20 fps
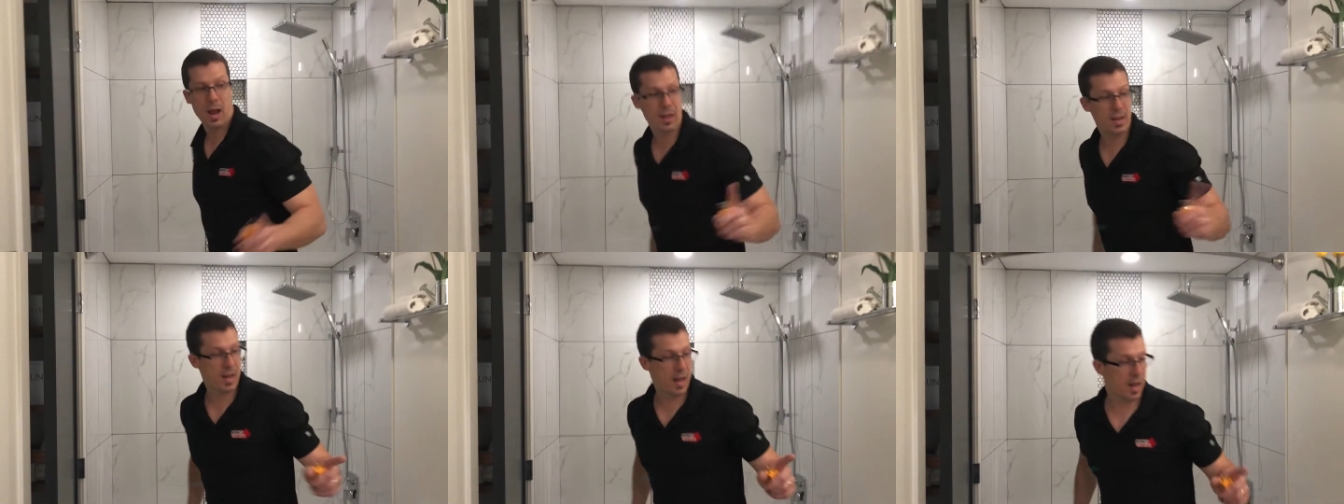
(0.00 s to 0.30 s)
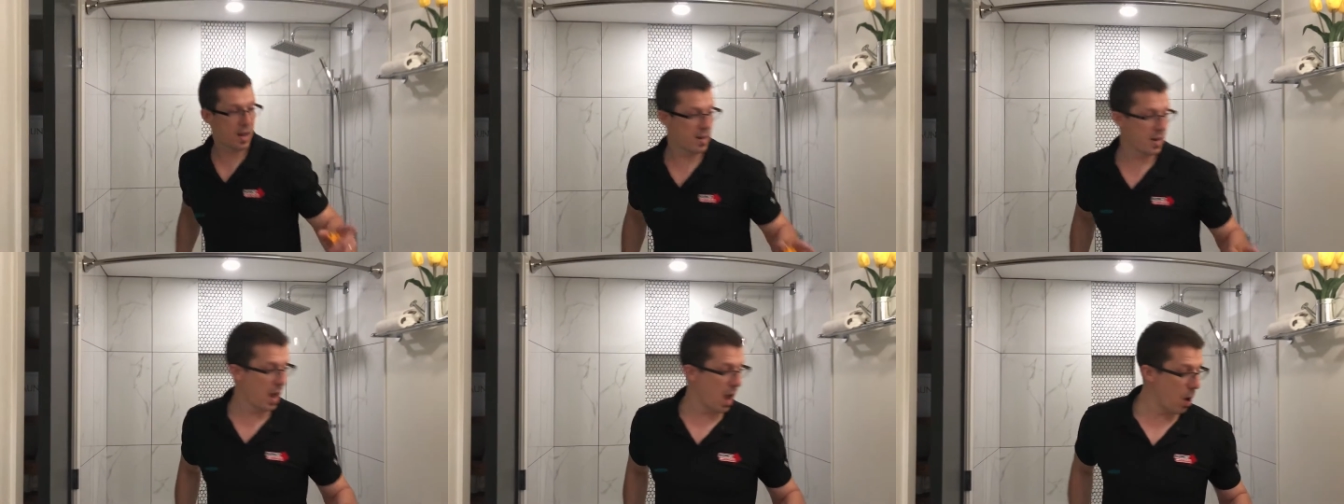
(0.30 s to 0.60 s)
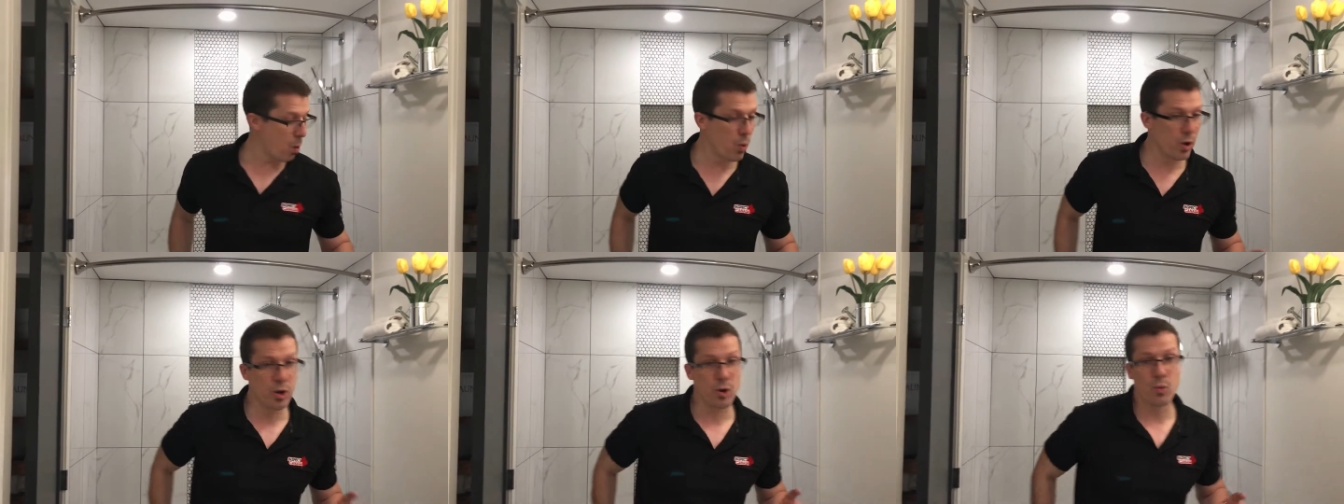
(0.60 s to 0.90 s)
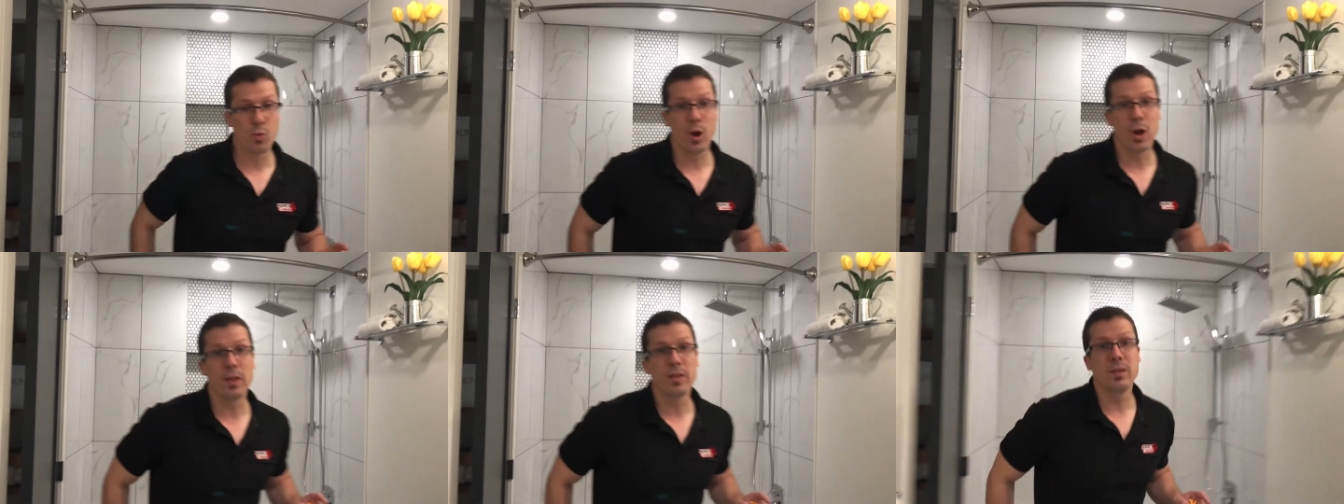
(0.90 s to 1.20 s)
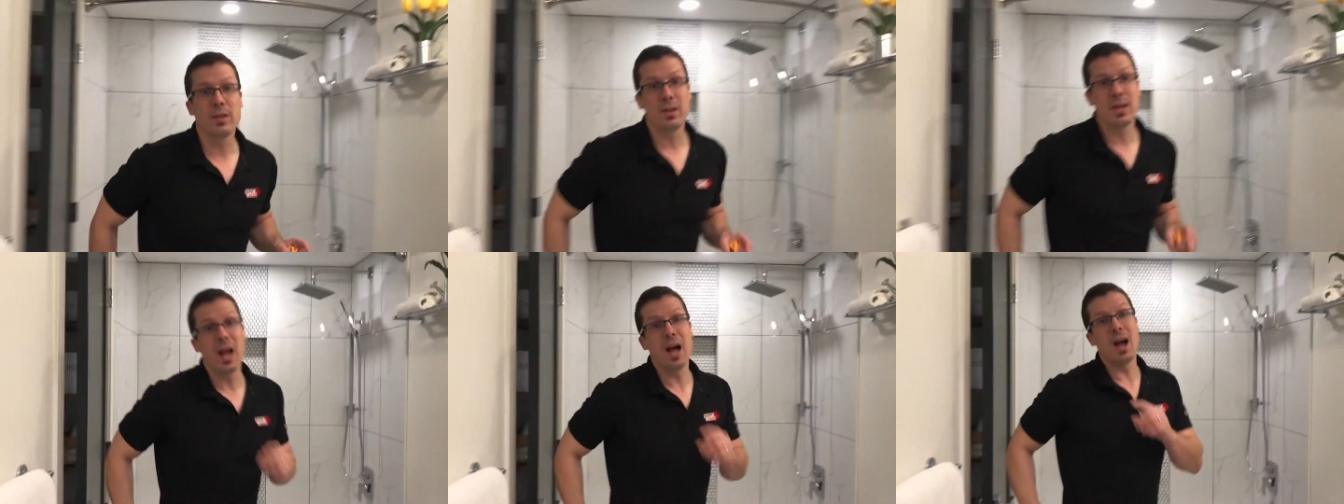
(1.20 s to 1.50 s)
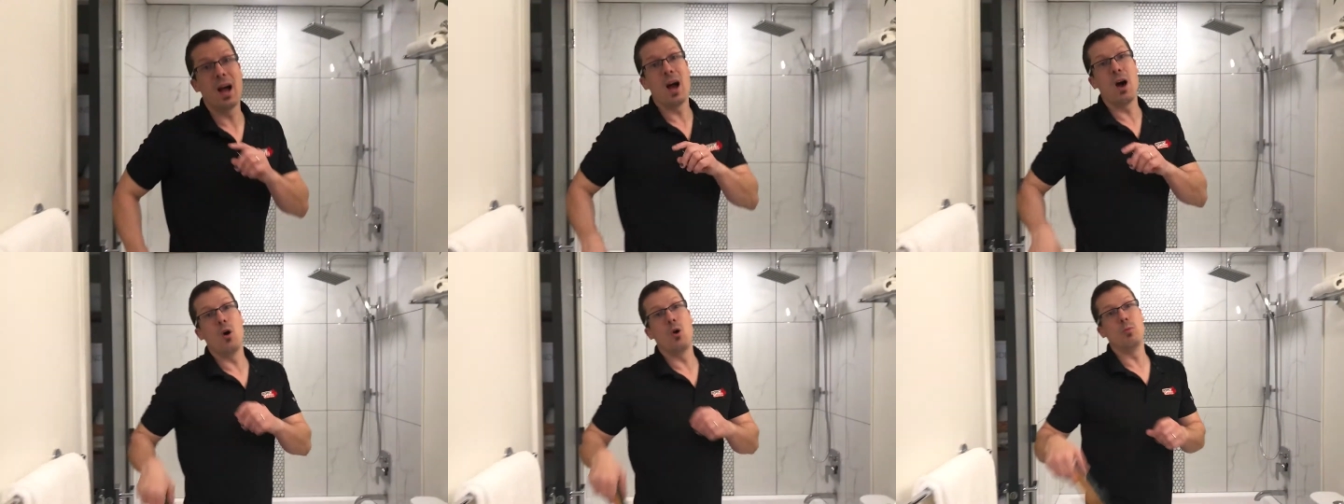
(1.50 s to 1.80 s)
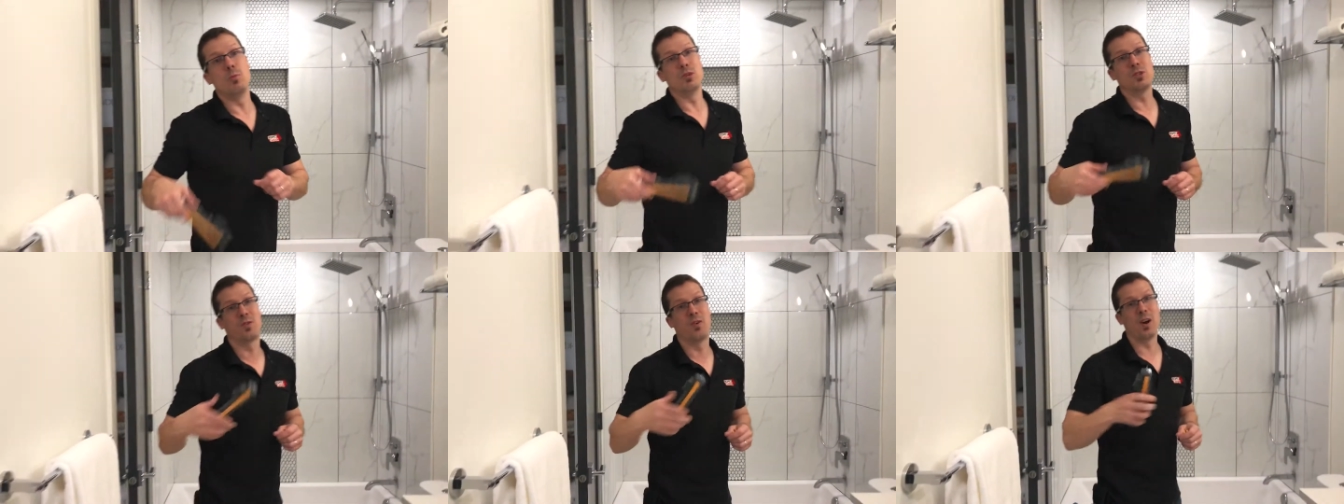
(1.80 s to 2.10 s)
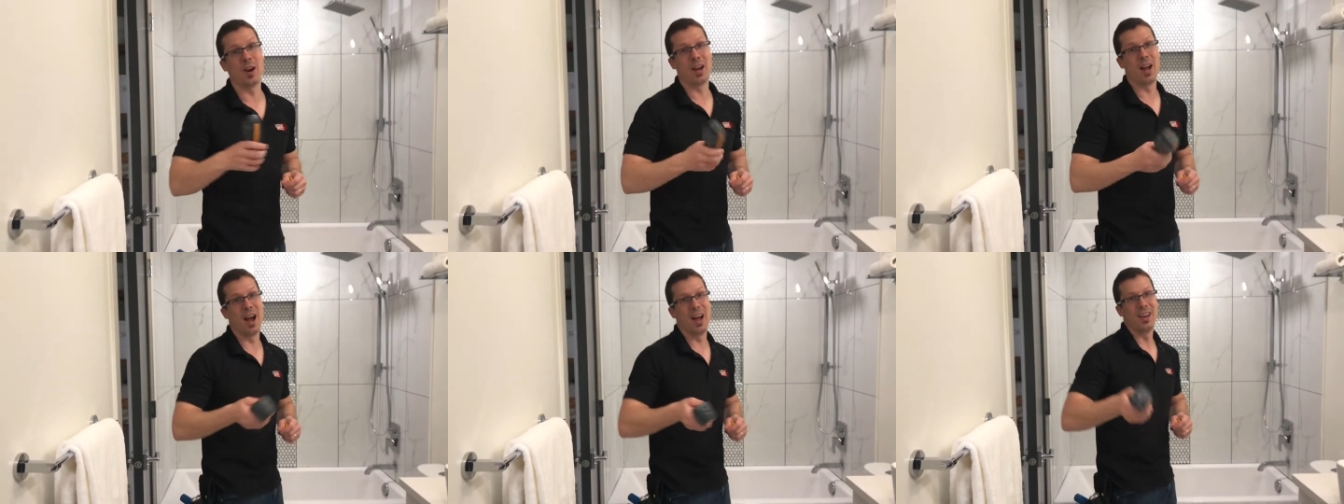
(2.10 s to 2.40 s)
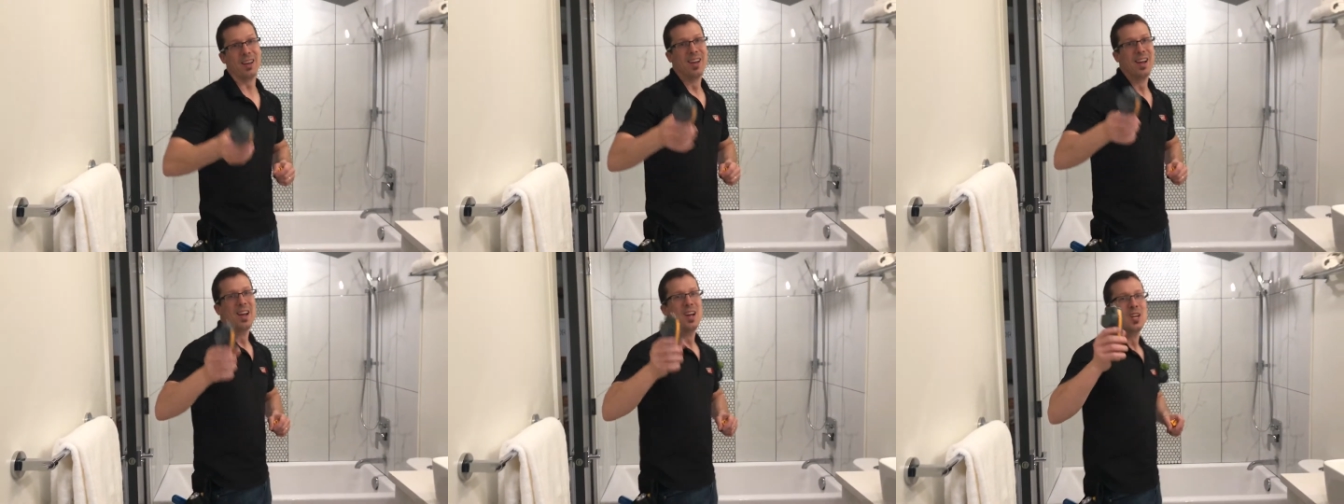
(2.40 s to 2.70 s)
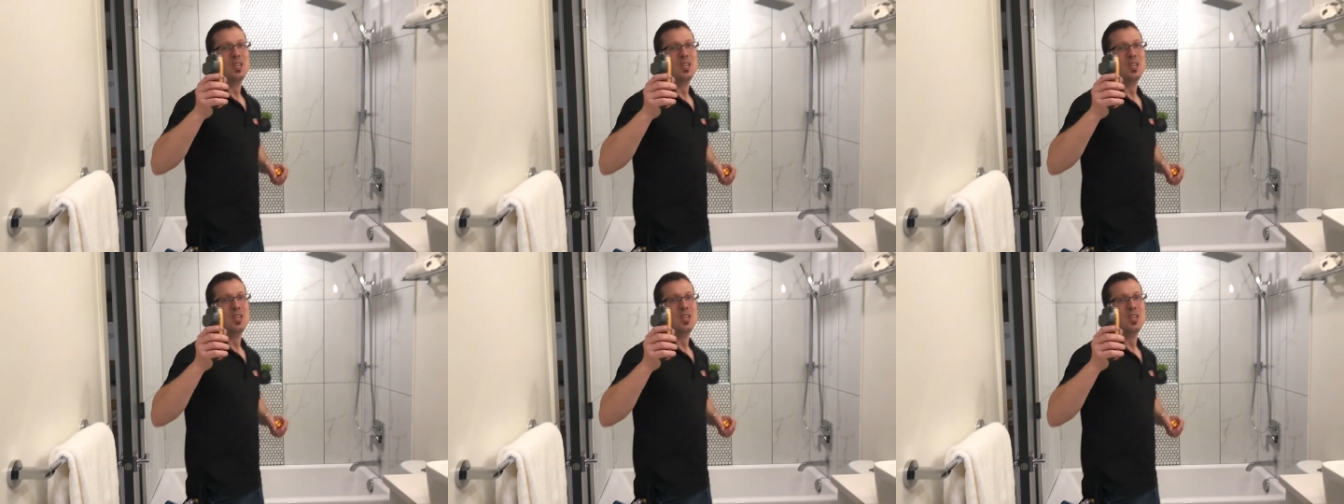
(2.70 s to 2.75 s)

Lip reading: and then I want to run, I almost forgot.